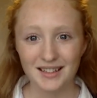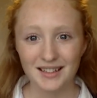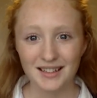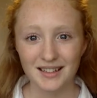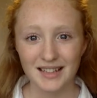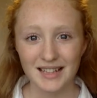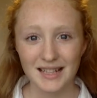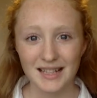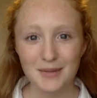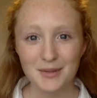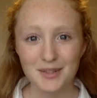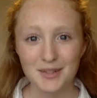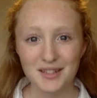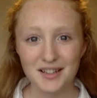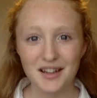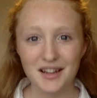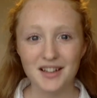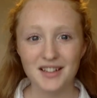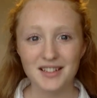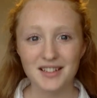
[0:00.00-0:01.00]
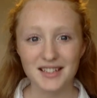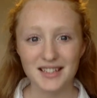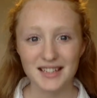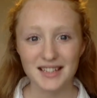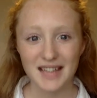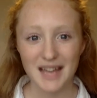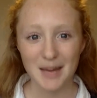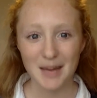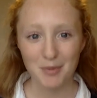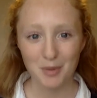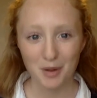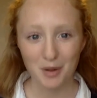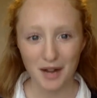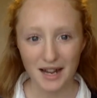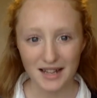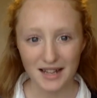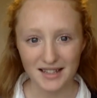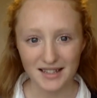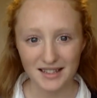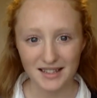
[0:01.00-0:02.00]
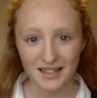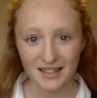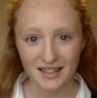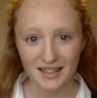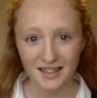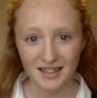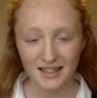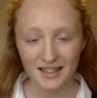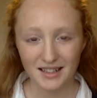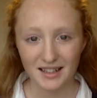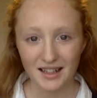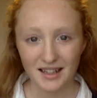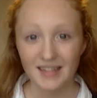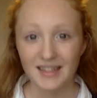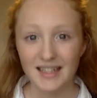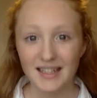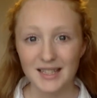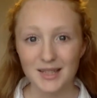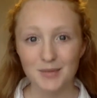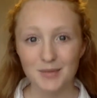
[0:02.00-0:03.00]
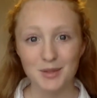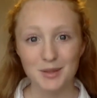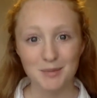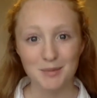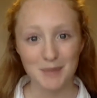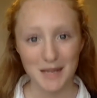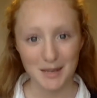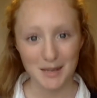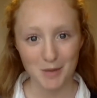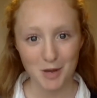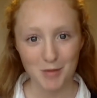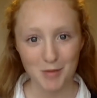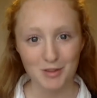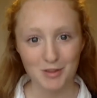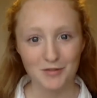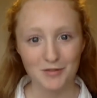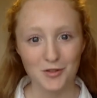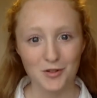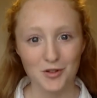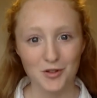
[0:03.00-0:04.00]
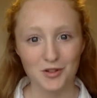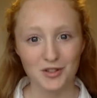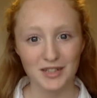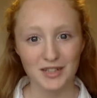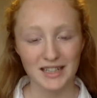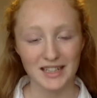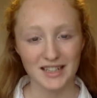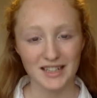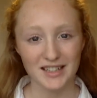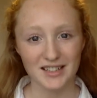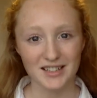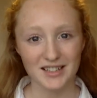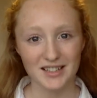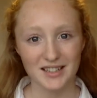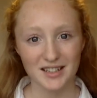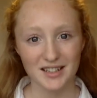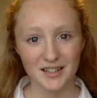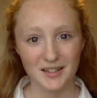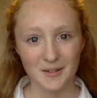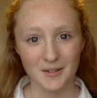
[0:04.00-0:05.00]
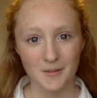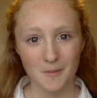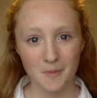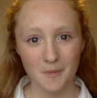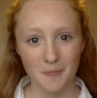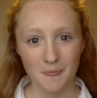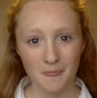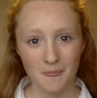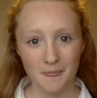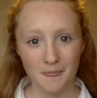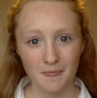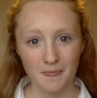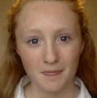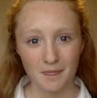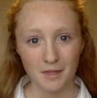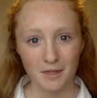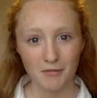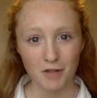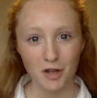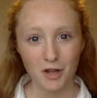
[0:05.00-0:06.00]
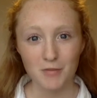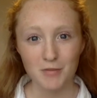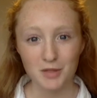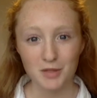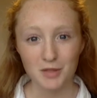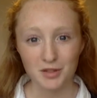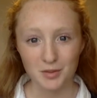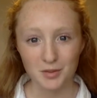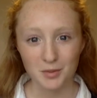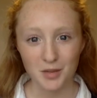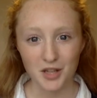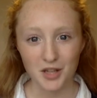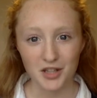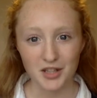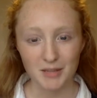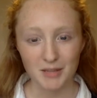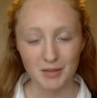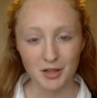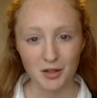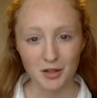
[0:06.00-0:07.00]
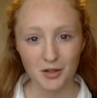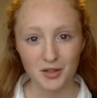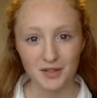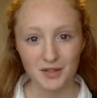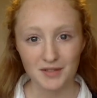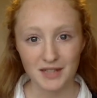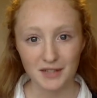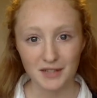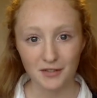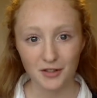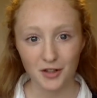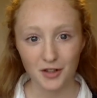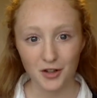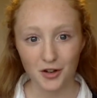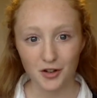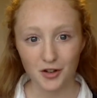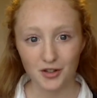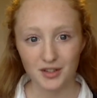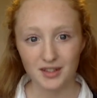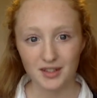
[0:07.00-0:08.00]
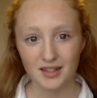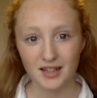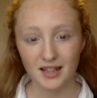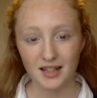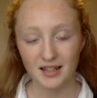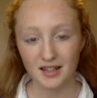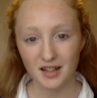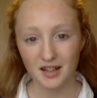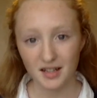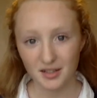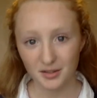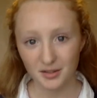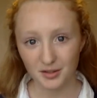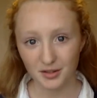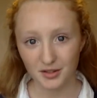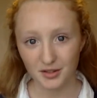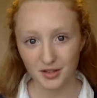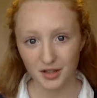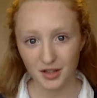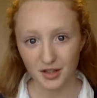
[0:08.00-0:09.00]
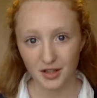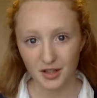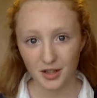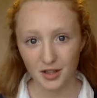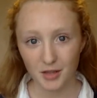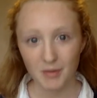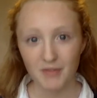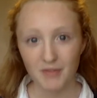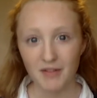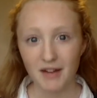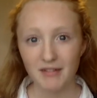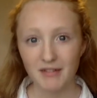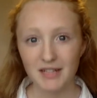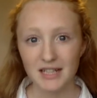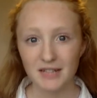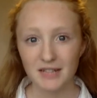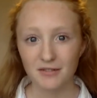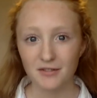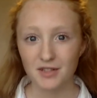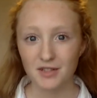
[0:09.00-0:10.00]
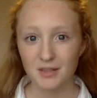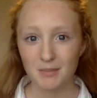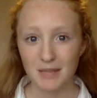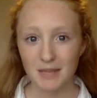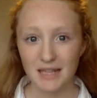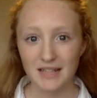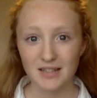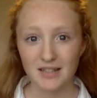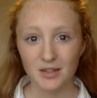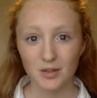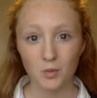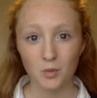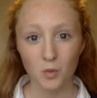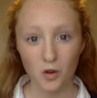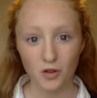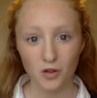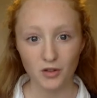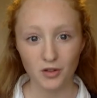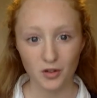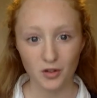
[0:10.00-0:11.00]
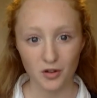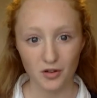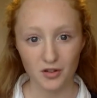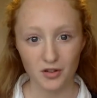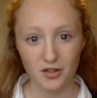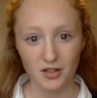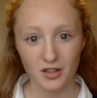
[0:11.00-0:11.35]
He was an answer to their prayers. And this was a big moment for Cornelius. The Romans worshipped a lot of different gods and idols, who were very different to Peter's one God.